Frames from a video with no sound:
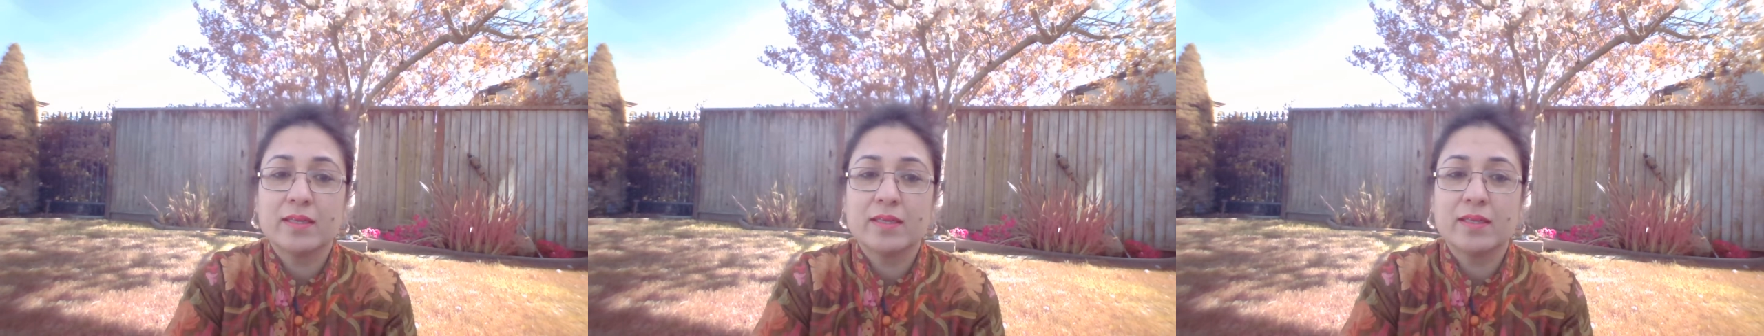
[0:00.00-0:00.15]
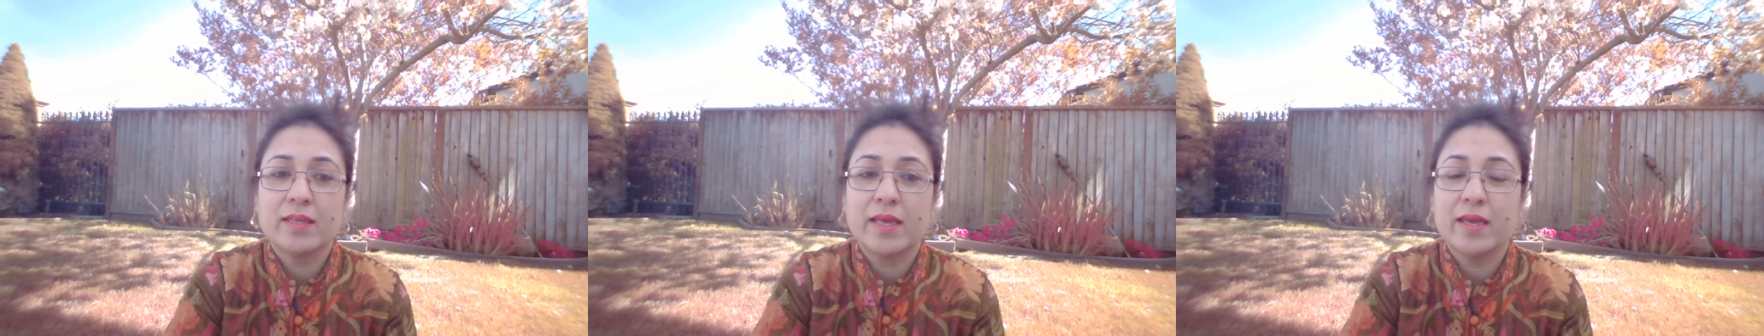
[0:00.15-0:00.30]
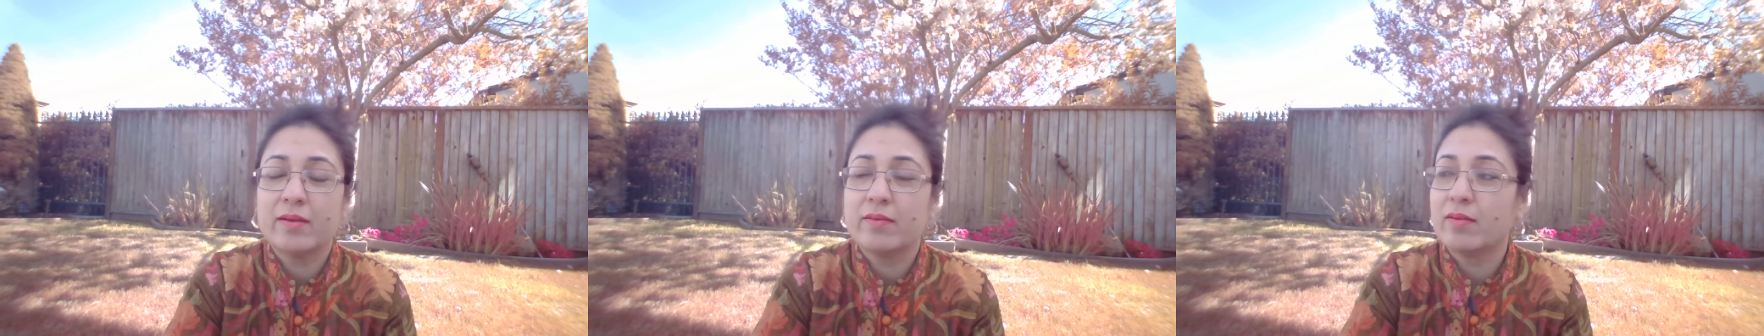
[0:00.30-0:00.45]

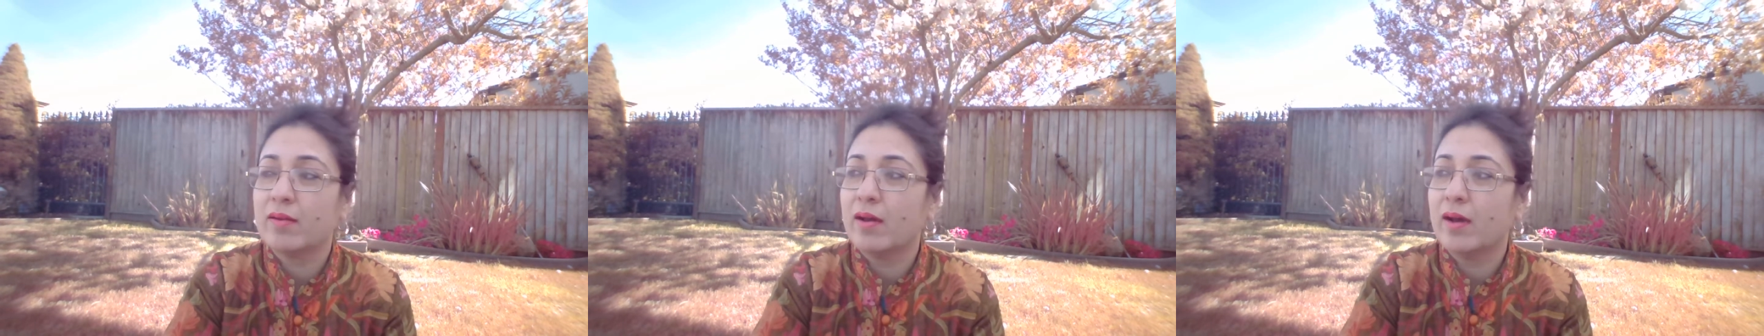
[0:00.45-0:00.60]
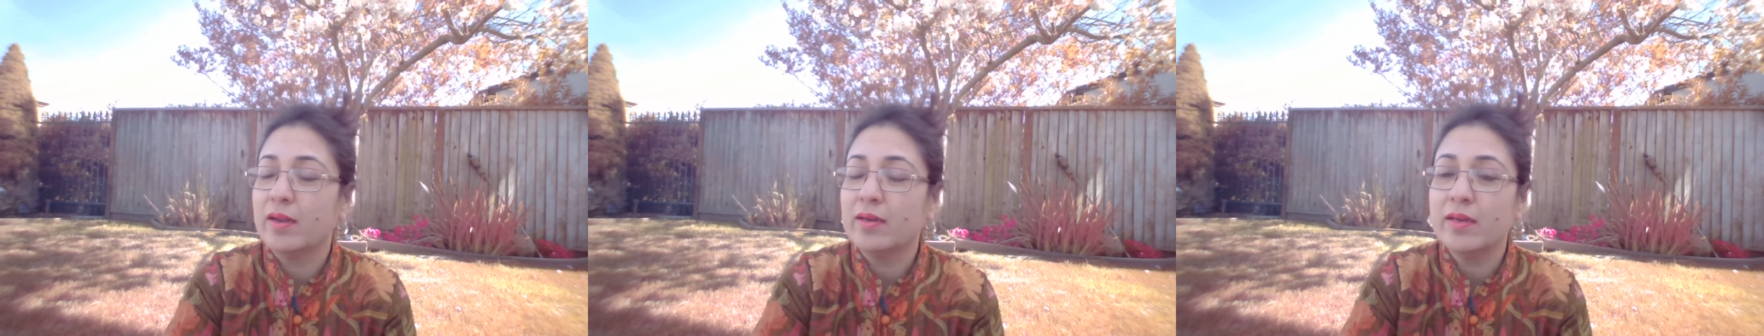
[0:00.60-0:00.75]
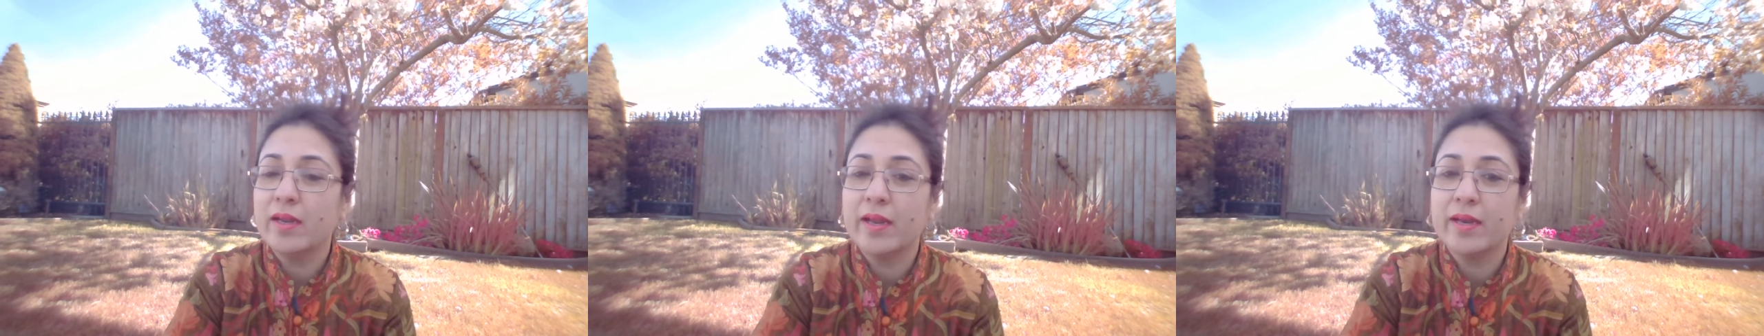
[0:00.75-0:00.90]
their
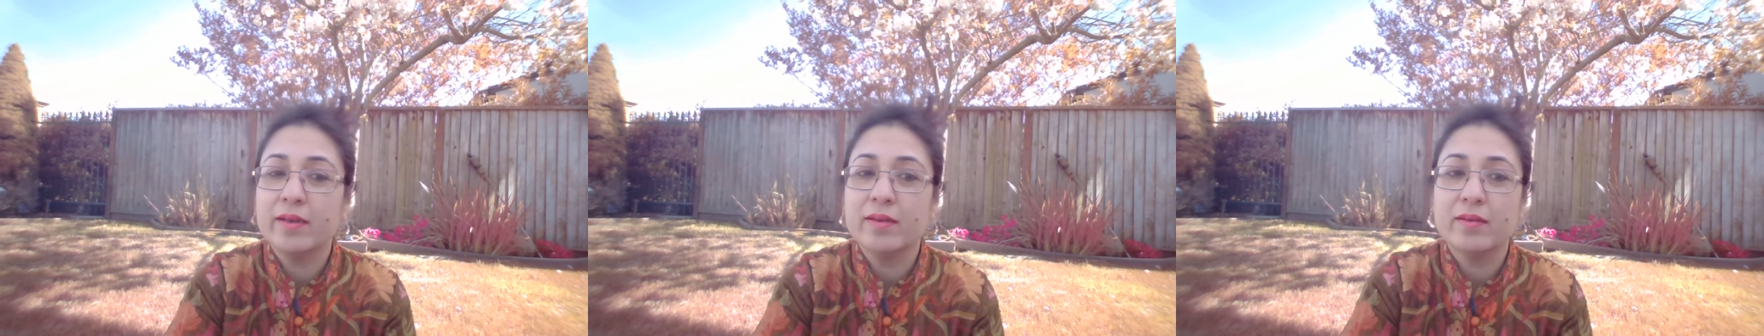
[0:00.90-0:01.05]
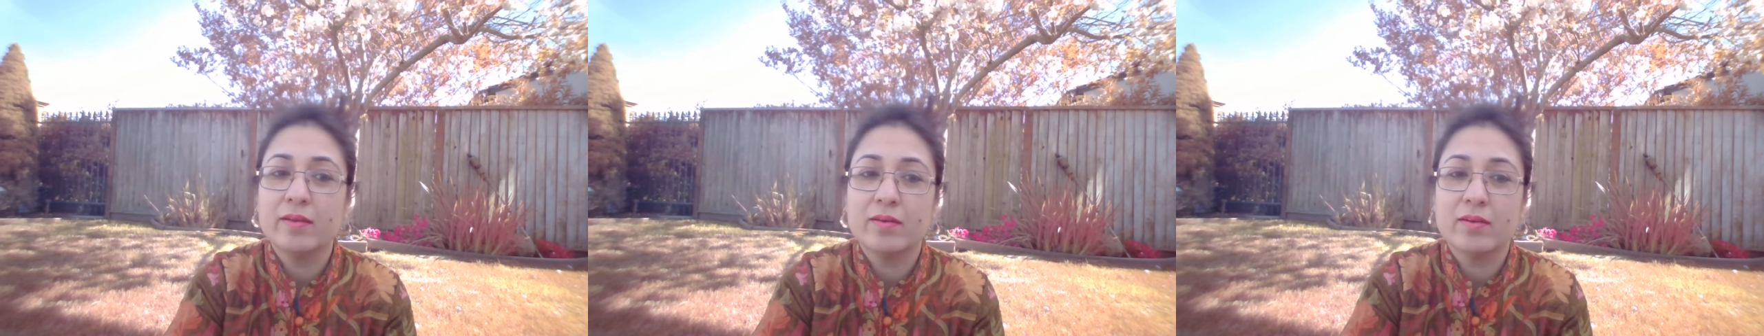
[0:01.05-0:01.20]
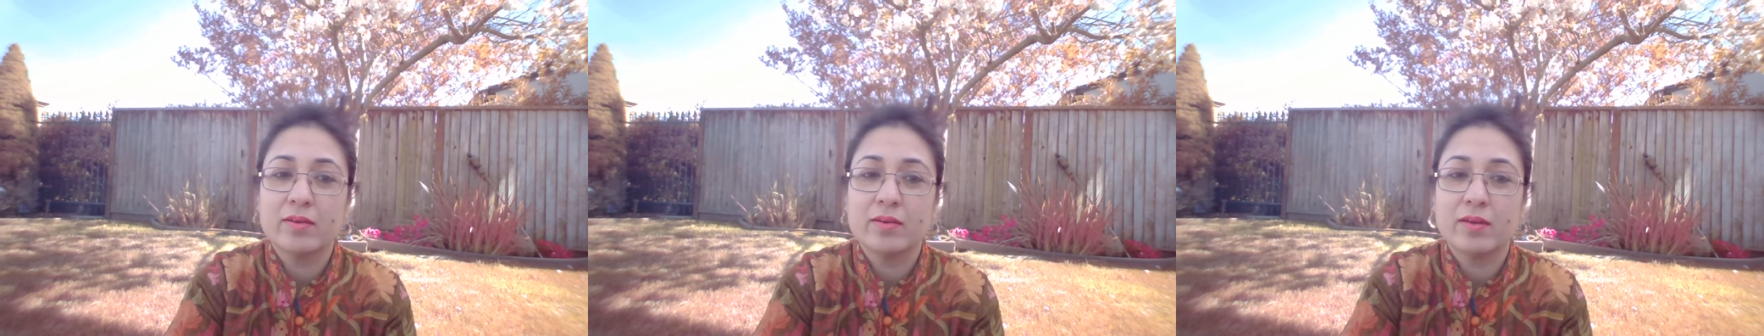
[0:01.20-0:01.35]

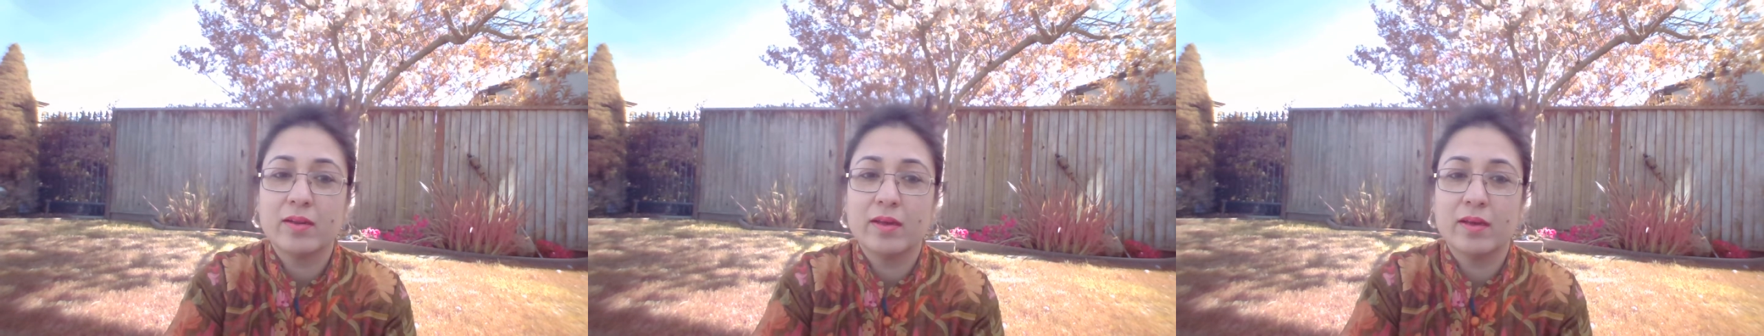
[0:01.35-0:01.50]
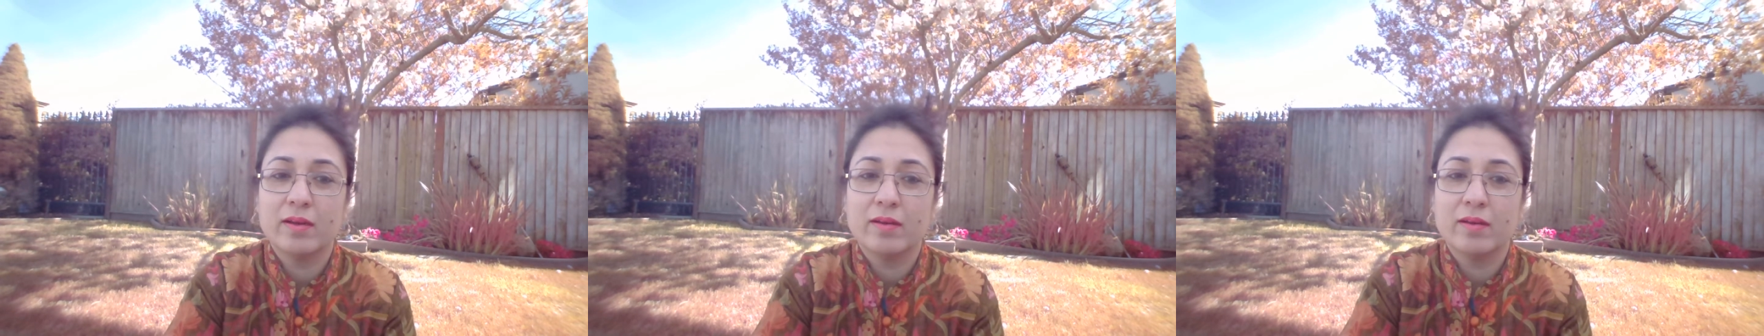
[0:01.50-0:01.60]
unhindered,